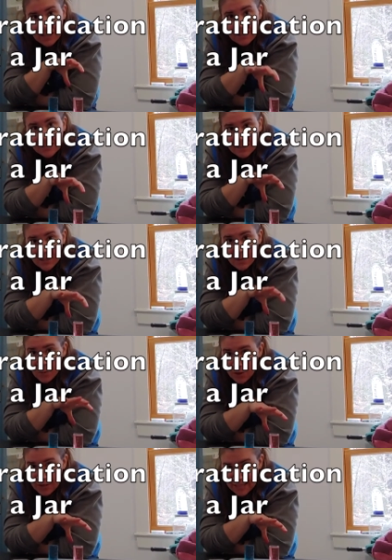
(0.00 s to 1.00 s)
here dealing with
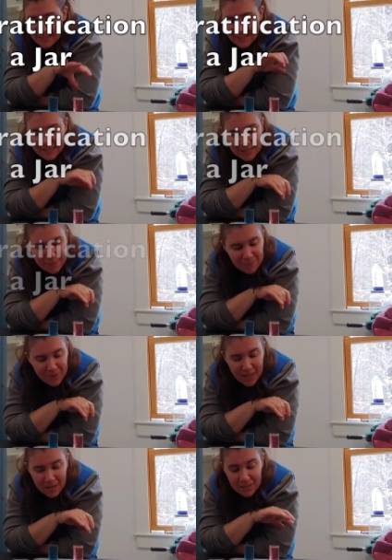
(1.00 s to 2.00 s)
water densities.
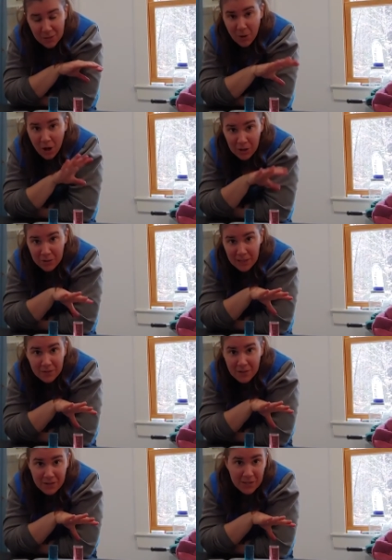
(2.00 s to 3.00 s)
So all you need for
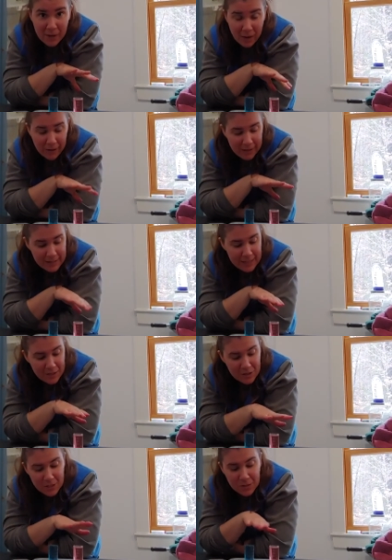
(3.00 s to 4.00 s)
this experiment is
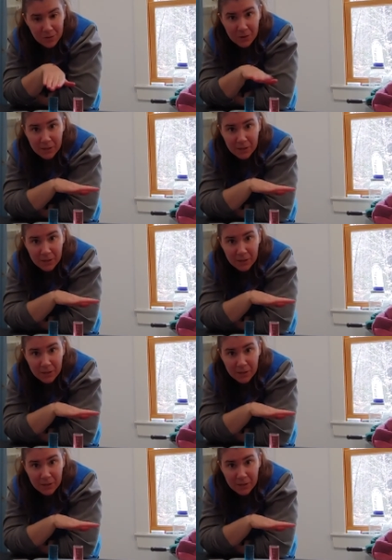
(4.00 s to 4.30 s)
essentially two